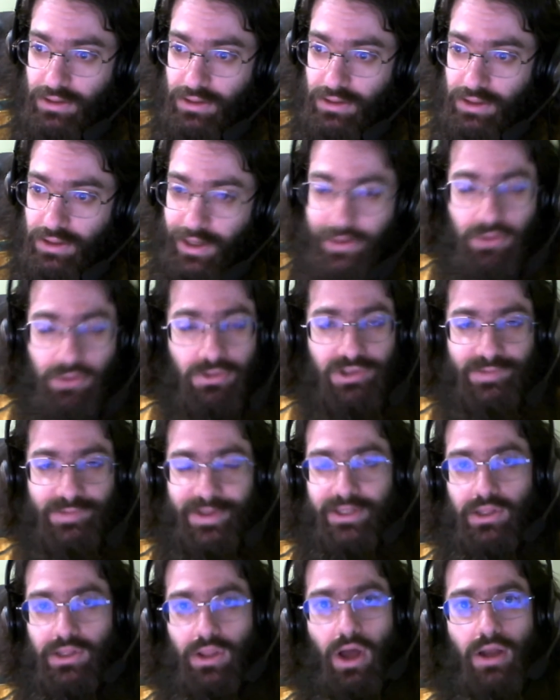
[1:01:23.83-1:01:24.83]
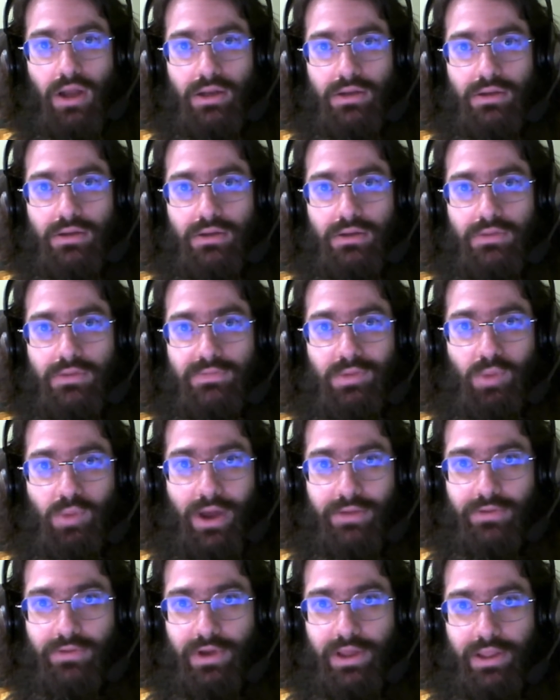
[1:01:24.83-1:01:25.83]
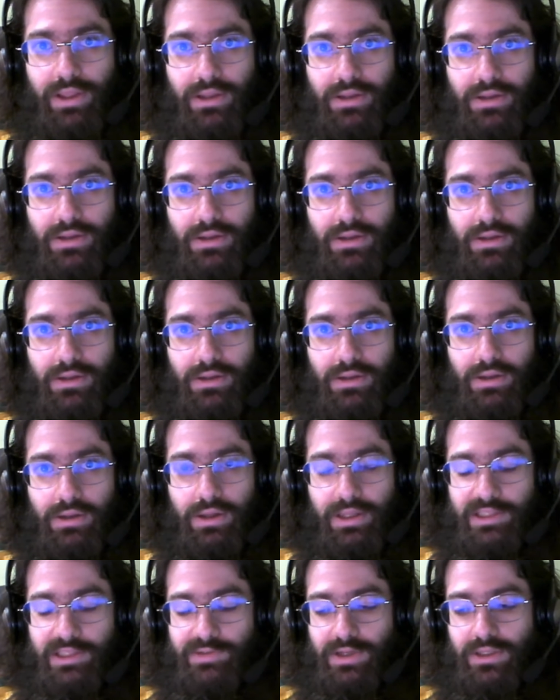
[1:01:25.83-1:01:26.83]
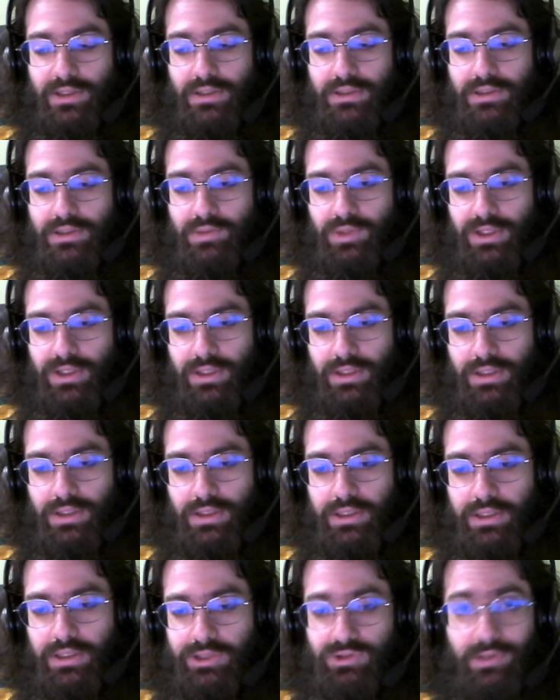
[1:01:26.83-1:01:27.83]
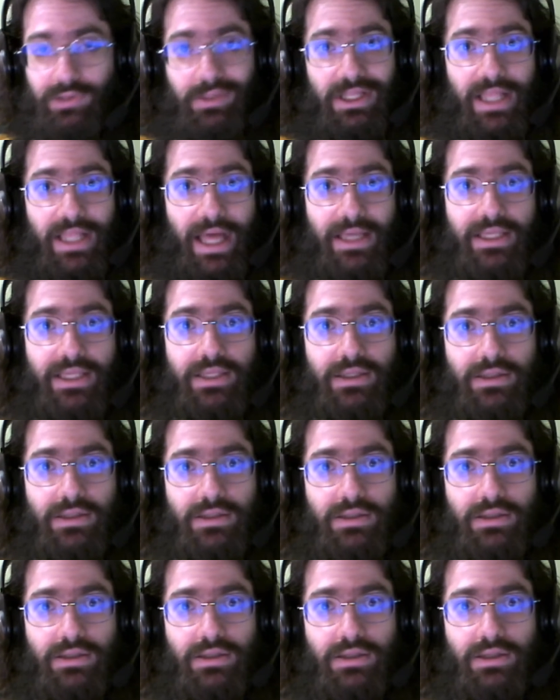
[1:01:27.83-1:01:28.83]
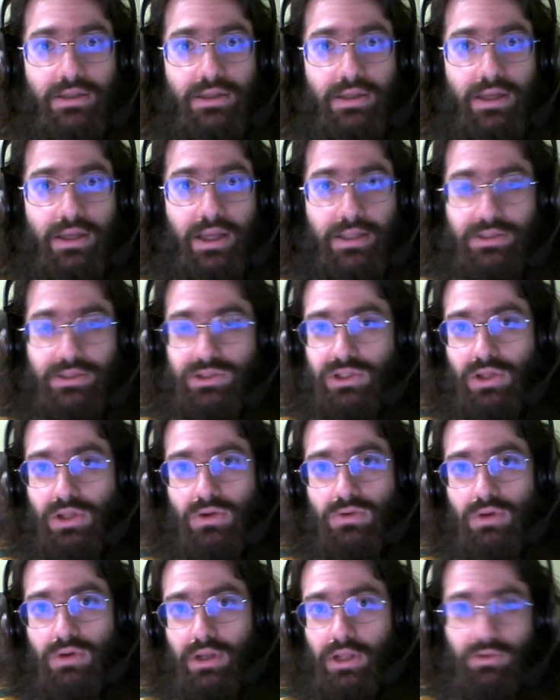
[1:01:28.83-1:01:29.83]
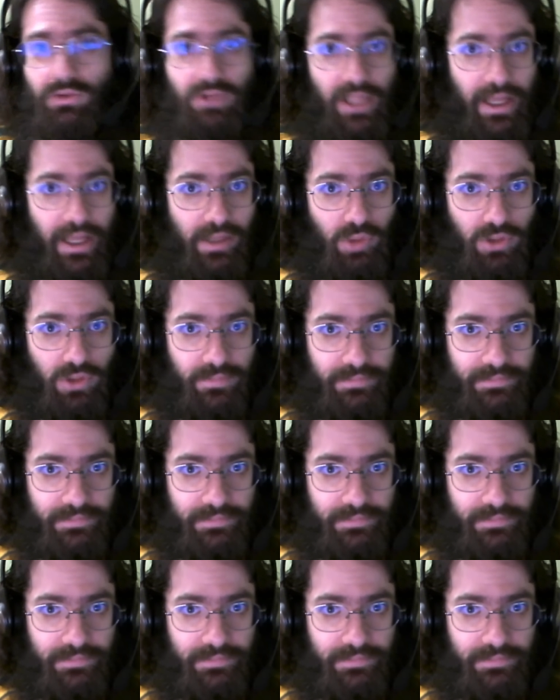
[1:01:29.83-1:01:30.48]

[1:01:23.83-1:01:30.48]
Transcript: I don't expect a lot from Wi-Fi. I expect it to be extremely laggy and slow and unreliable.